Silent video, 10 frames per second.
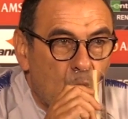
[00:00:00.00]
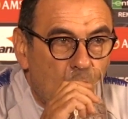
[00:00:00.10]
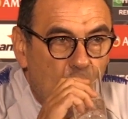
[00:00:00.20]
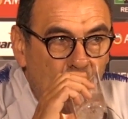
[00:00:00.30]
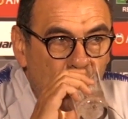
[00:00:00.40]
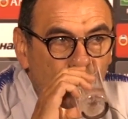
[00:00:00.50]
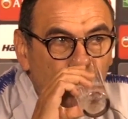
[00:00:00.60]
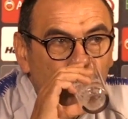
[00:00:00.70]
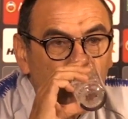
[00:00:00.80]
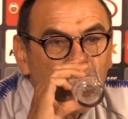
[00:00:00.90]
Okay,
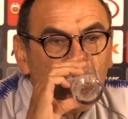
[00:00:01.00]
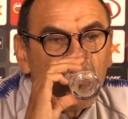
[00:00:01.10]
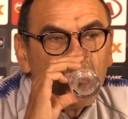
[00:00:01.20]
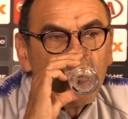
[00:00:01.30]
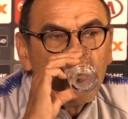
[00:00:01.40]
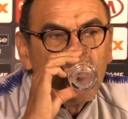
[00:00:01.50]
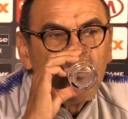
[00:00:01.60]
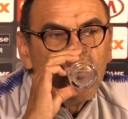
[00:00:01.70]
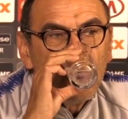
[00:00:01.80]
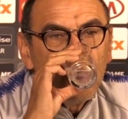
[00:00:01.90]
good afternoon.
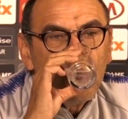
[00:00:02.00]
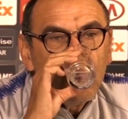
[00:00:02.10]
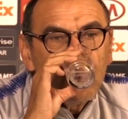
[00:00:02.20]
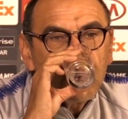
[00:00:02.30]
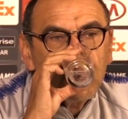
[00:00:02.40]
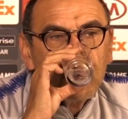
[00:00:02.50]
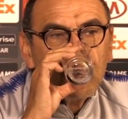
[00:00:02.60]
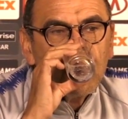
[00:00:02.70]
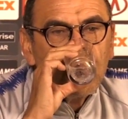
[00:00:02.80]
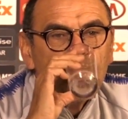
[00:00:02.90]
If you've
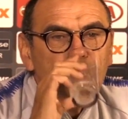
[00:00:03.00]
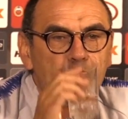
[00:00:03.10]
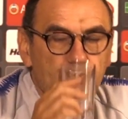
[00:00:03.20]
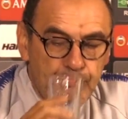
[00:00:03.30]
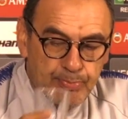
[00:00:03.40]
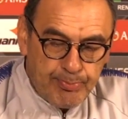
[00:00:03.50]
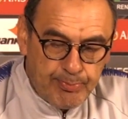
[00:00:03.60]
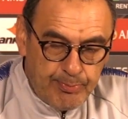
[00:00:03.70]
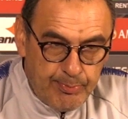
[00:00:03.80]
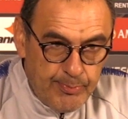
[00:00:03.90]
got a question, please
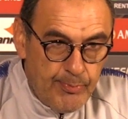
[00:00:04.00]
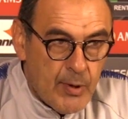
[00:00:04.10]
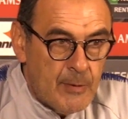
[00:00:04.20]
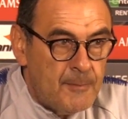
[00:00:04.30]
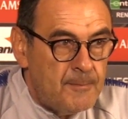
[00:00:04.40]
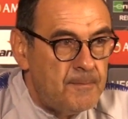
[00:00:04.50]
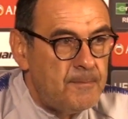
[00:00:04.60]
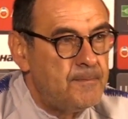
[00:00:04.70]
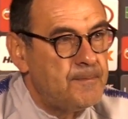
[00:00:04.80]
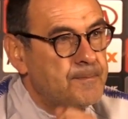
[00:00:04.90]
raise your hand. We will
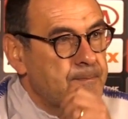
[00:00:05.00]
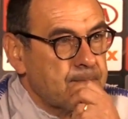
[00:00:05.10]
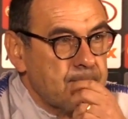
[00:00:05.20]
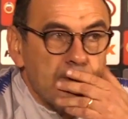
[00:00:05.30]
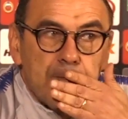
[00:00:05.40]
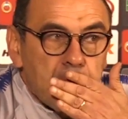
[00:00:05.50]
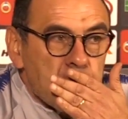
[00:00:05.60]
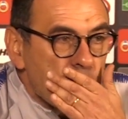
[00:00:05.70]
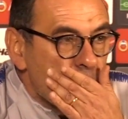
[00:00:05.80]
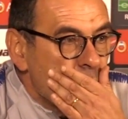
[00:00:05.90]
come round as
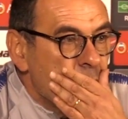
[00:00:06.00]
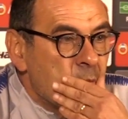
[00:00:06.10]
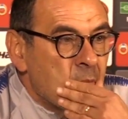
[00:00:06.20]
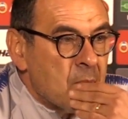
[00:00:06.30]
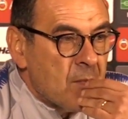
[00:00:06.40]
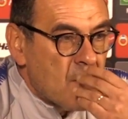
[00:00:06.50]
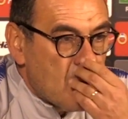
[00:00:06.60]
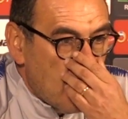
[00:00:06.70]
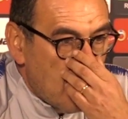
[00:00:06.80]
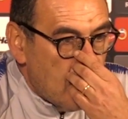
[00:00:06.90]
many as we can,
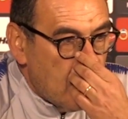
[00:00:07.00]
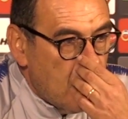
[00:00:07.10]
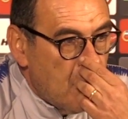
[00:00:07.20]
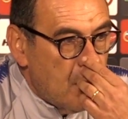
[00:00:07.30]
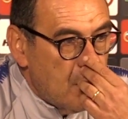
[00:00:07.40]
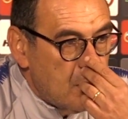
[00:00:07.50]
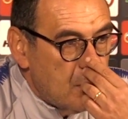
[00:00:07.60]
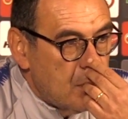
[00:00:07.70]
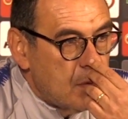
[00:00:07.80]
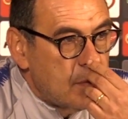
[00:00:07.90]
but please be
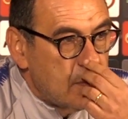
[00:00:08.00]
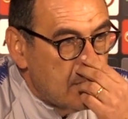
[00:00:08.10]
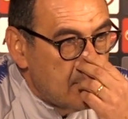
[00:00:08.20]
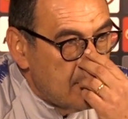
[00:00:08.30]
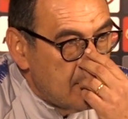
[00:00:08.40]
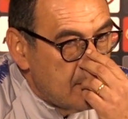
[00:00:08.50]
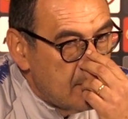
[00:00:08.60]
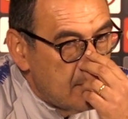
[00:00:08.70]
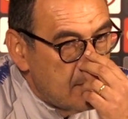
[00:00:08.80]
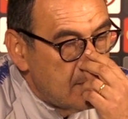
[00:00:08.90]
patient.
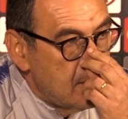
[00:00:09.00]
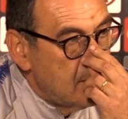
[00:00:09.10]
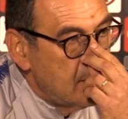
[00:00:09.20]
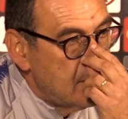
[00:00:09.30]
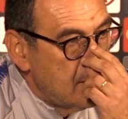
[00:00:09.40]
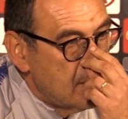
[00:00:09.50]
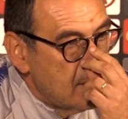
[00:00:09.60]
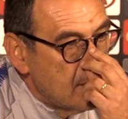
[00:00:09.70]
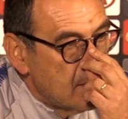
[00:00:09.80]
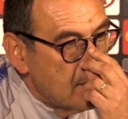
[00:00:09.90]
Um, What's
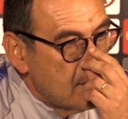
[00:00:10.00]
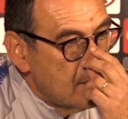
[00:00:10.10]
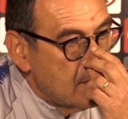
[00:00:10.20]
the final?